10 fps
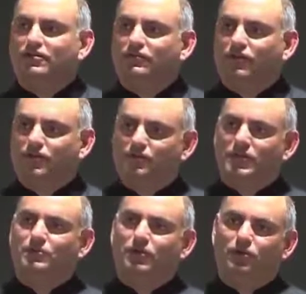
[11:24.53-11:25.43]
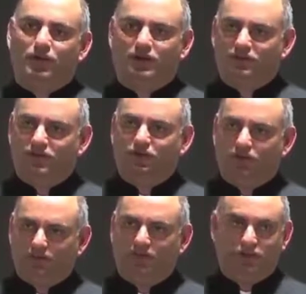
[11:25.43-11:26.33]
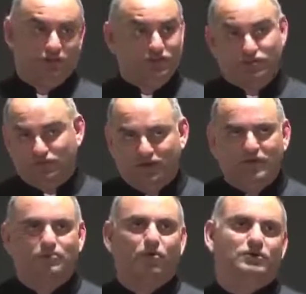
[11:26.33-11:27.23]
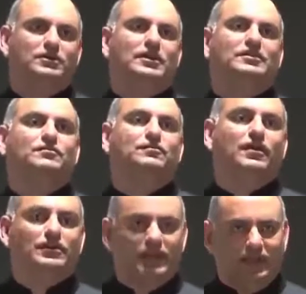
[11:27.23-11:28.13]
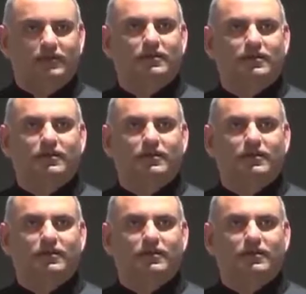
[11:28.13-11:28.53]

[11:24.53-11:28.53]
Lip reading: from the people who are listening to the pitch. And this is very important at the front end,